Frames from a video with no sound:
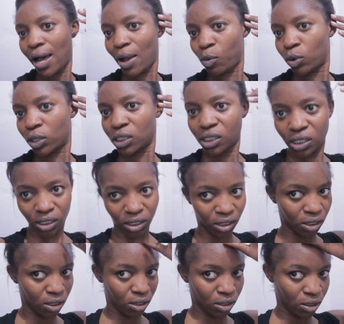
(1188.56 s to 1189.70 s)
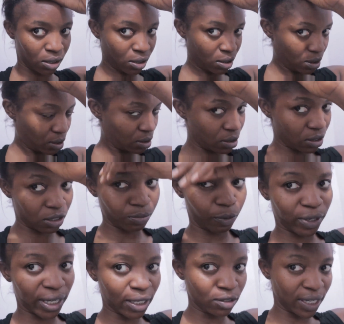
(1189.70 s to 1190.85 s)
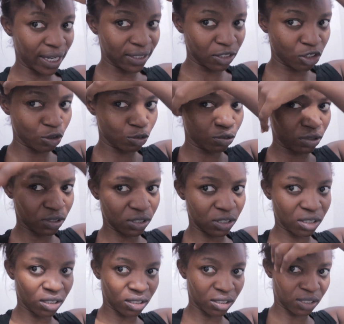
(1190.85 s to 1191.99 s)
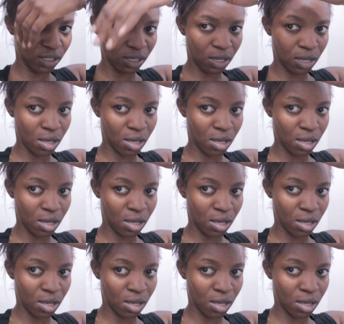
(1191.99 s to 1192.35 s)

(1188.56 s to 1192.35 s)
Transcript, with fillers: I want it. So when I do like this, you wouldn't see it.